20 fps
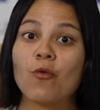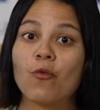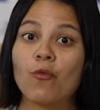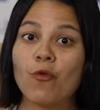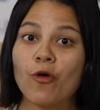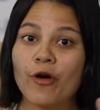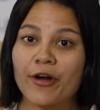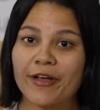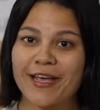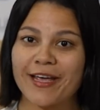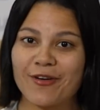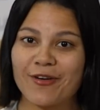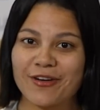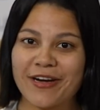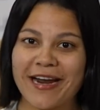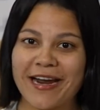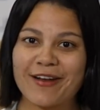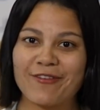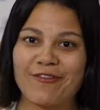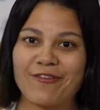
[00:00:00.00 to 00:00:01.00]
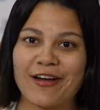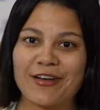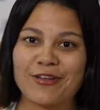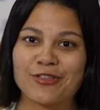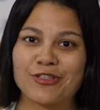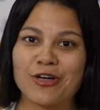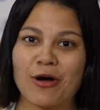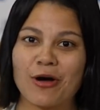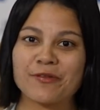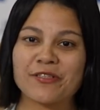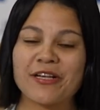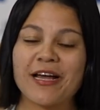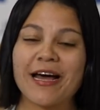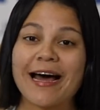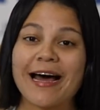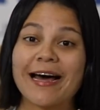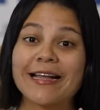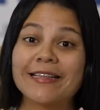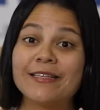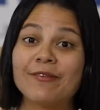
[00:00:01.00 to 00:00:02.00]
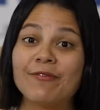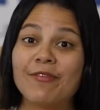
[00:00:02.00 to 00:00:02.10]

working on added value jobs, and